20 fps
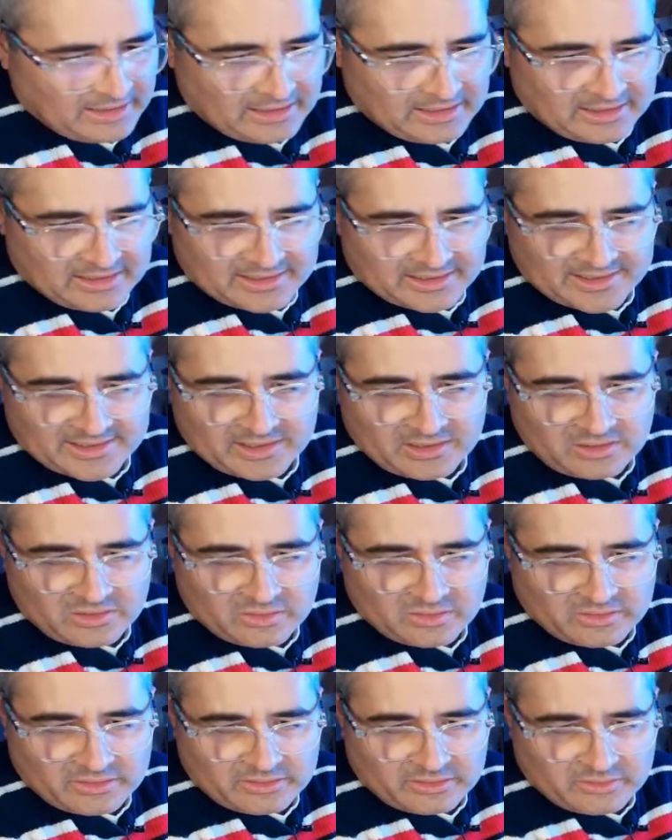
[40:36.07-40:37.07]

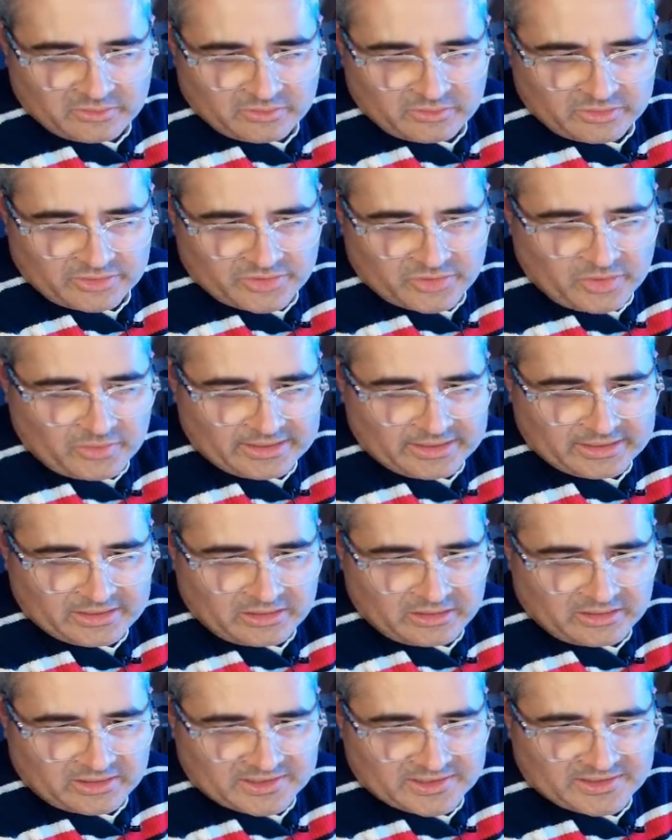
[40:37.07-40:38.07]
So drawing
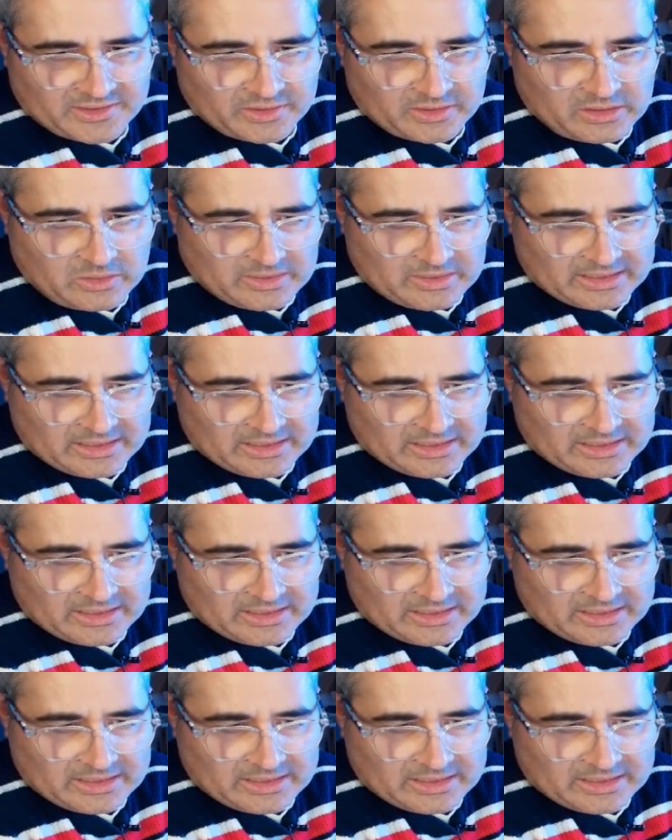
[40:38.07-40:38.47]
dogs, you know what